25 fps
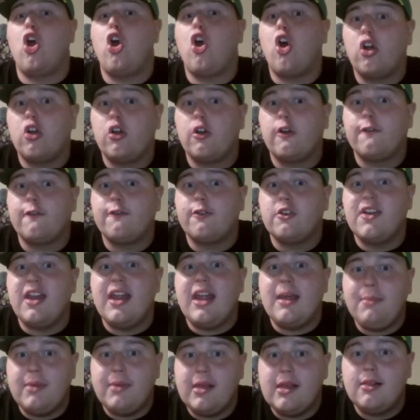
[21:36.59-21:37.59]
harder for
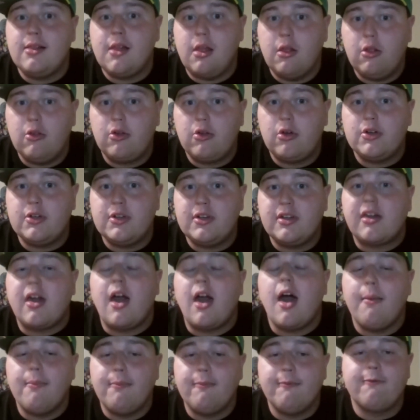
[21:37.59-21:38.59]
Damian Lillard to
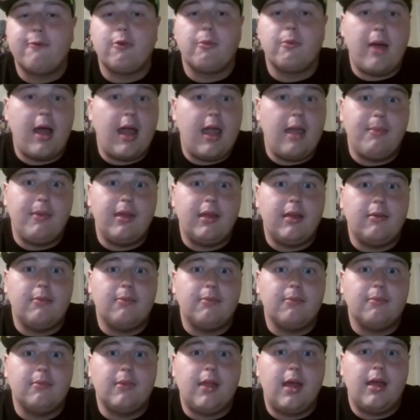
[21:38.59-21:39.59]
come from
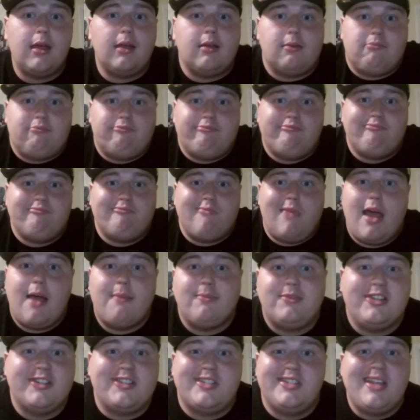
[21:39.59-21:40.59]
Miami. Like,
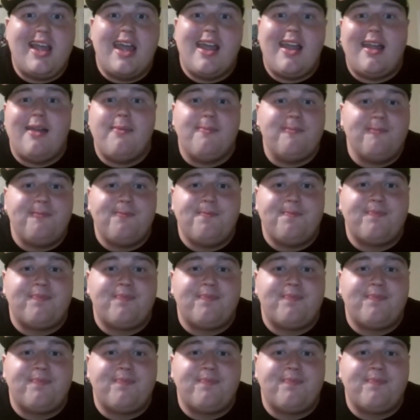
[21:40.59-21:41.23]
I'm just saying.